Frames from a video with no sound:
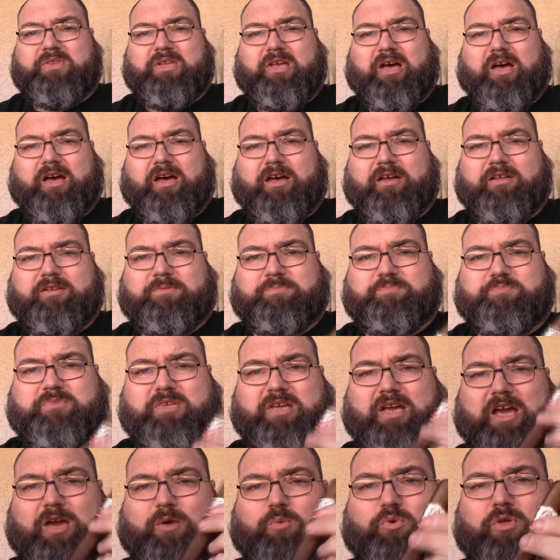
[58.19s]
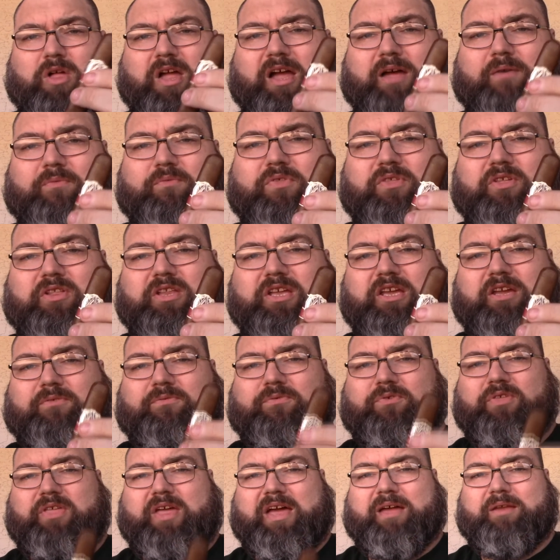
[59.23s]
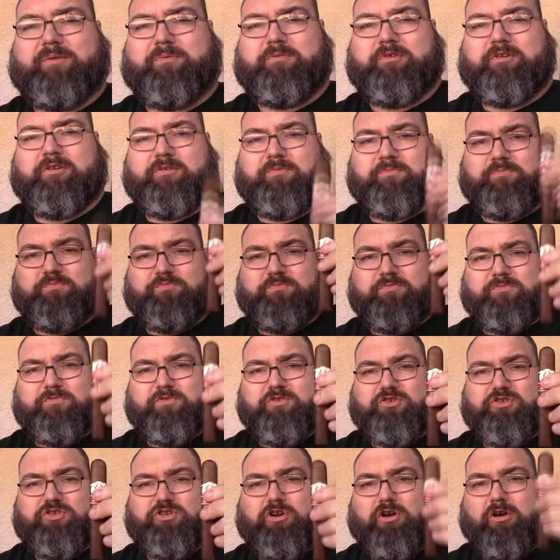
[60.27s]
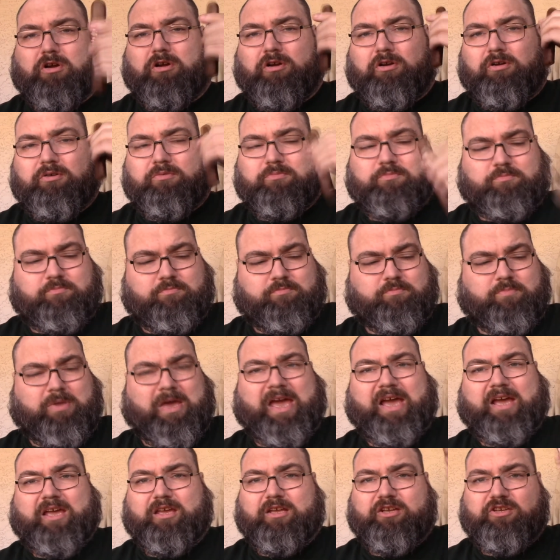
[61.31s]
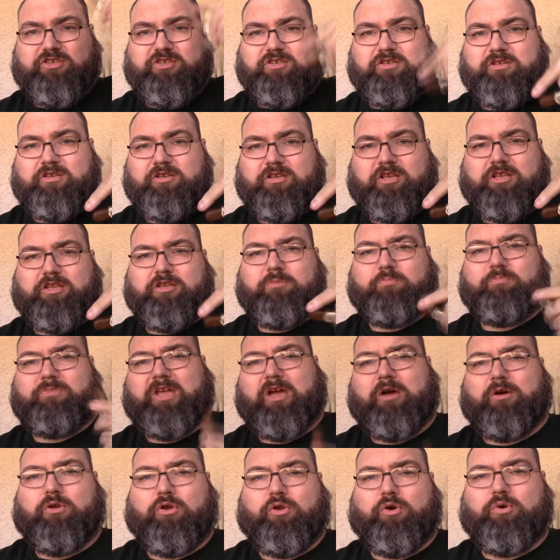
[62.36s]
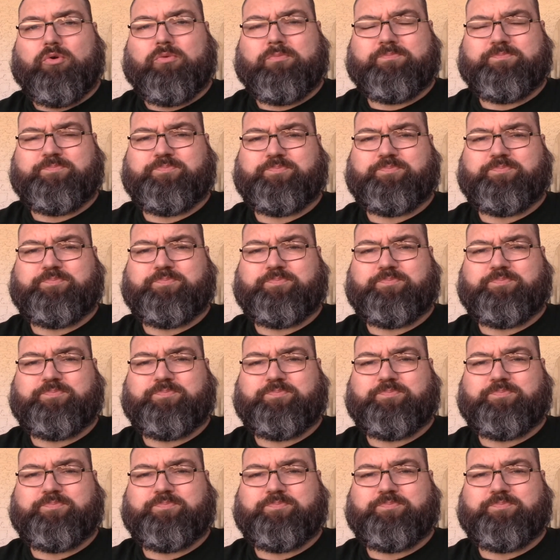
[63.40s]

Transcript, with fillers: Uh, I will have the link for that cigar package in the down low.